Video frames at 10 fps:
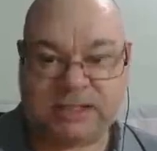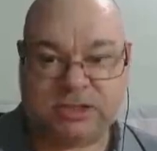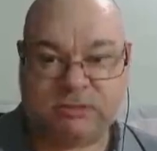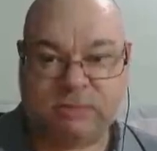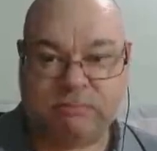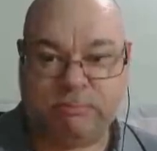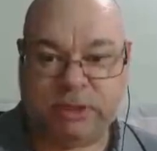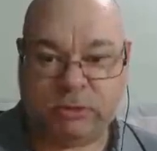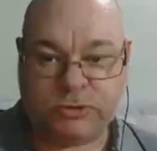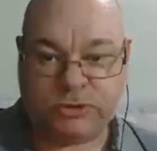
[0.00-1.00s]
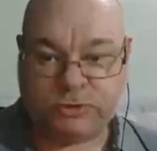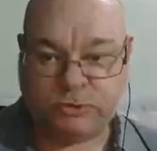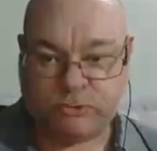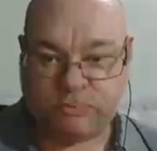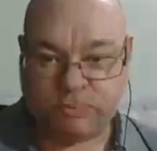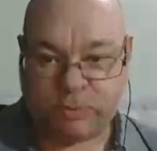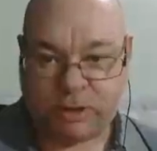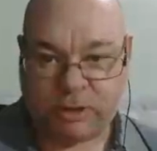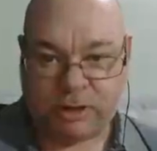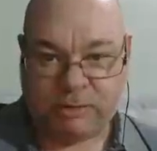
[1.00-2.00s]
to be built,
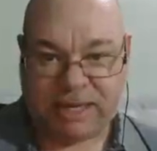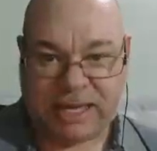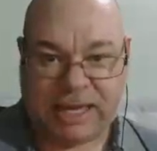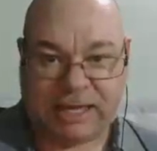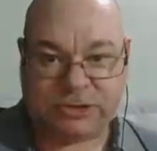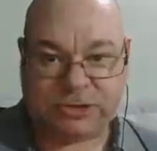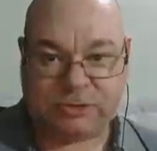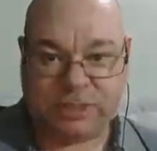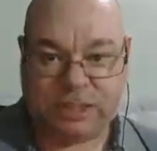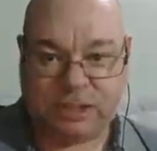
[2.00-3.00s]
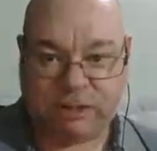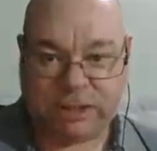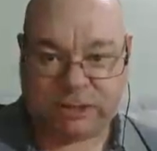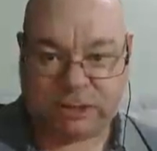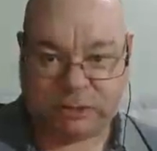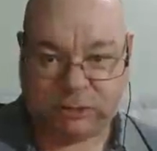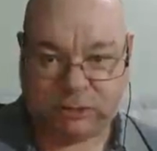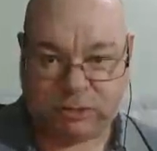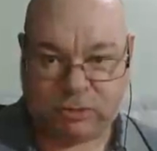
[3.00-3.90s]
I'm actually going to...